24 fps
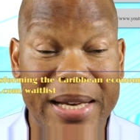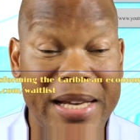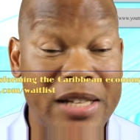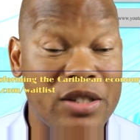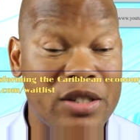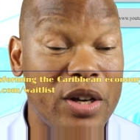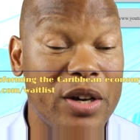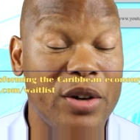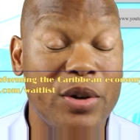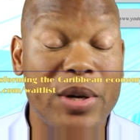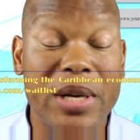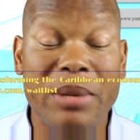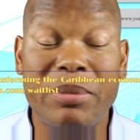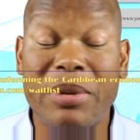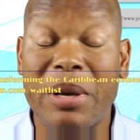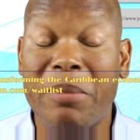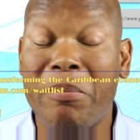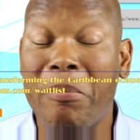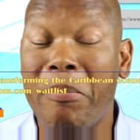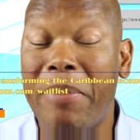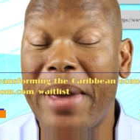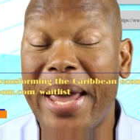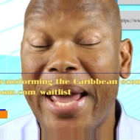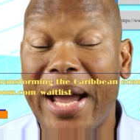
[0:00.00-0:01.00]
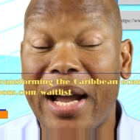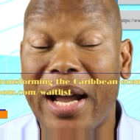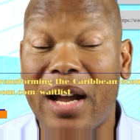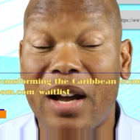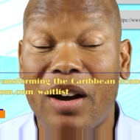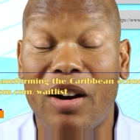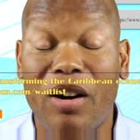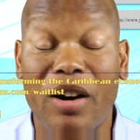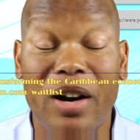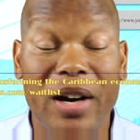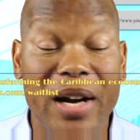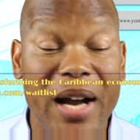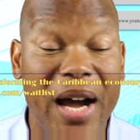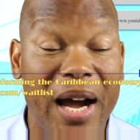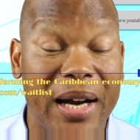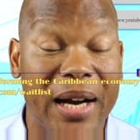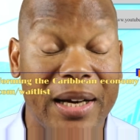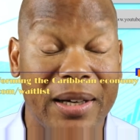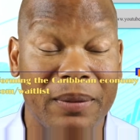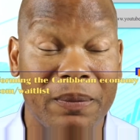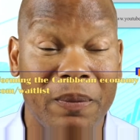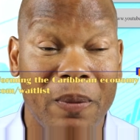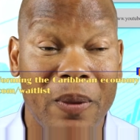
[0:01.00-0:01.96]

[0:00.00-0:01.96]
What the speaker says: Is Caribbean big or not?